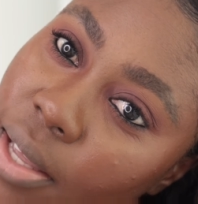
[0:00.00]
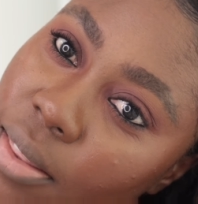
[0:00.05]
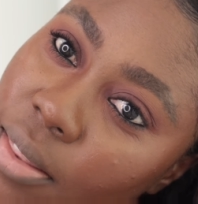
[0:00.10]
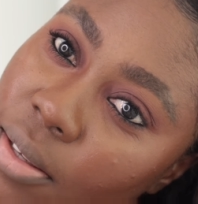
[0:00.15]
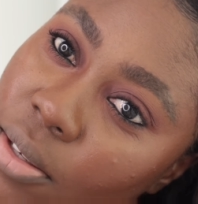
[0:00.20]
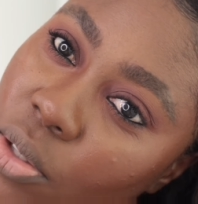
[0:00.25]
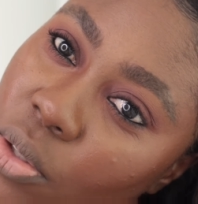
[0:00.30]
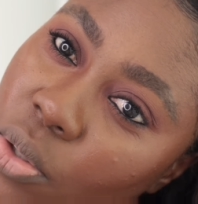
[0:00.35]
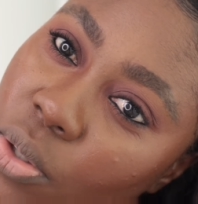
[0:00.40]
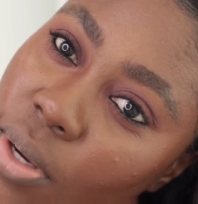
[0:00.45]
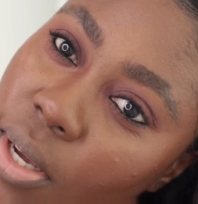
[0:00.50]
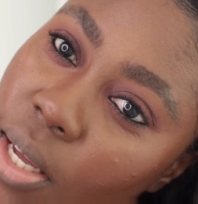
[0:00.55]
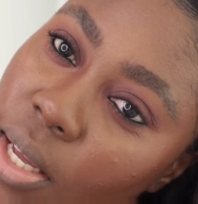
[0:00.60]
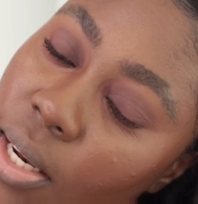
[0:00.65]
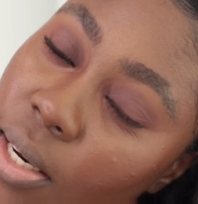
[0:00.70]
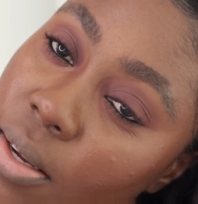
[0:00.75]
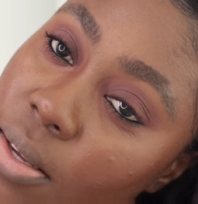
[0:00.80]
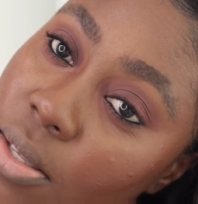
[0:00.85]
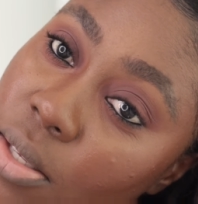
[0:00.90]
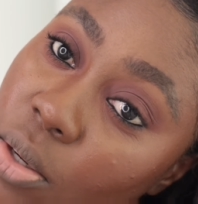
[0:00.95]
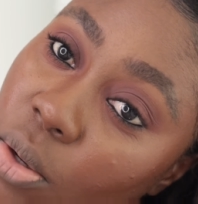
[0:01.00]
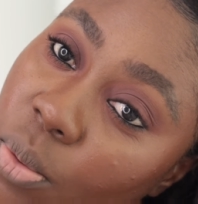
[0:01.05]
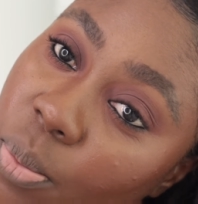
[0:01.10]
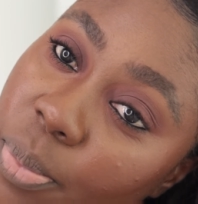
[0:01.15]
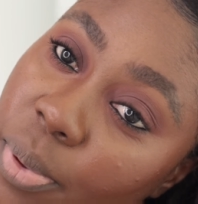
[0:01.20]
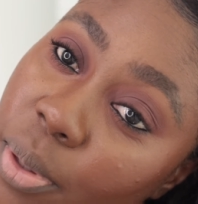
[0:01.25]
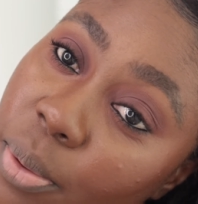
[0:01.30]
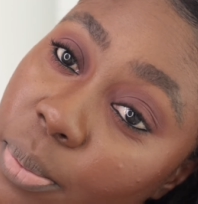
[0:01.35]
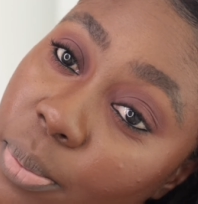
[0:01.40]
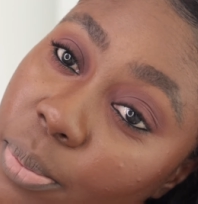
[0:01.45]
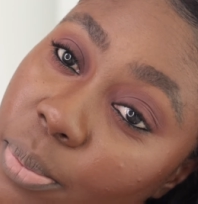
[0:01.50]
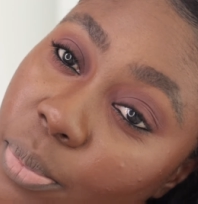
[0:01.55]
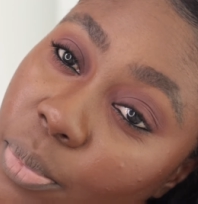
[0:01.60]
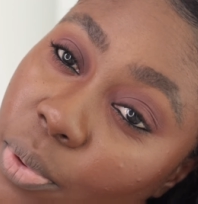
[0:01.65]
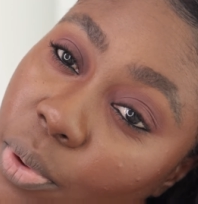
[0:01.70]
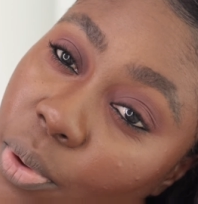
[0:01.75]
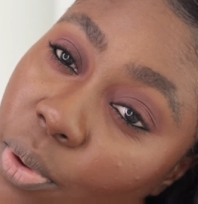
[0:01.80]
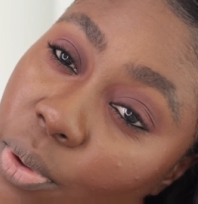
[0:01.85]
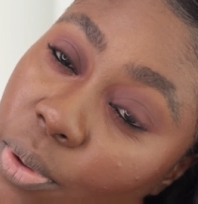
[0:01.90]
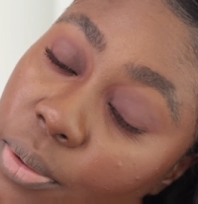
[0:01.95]
the look a little bit
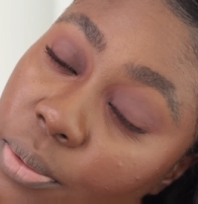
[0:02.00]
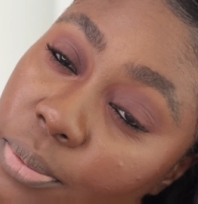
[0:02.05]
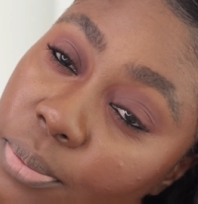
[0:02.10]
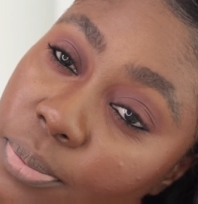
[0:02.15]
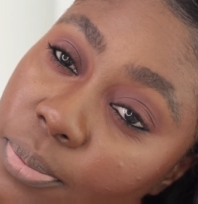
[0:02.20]
more.